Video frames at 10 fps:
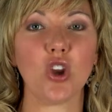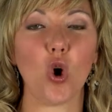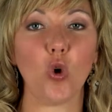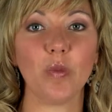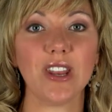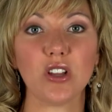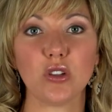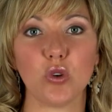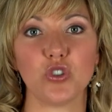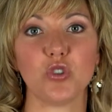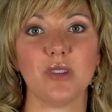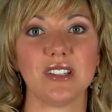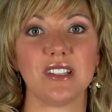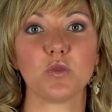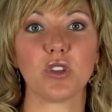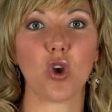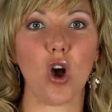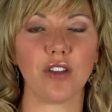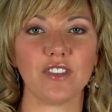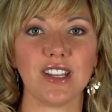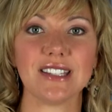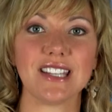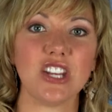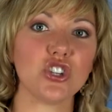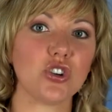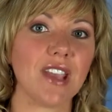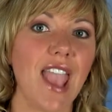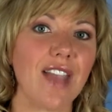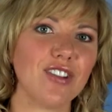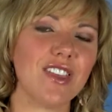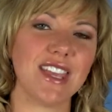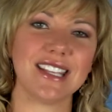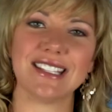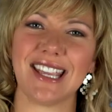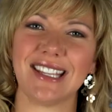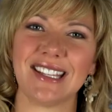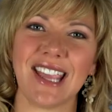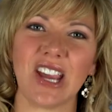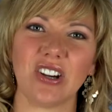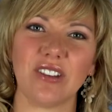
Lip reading: can open and close your business with confidence, ensuring everything is taken care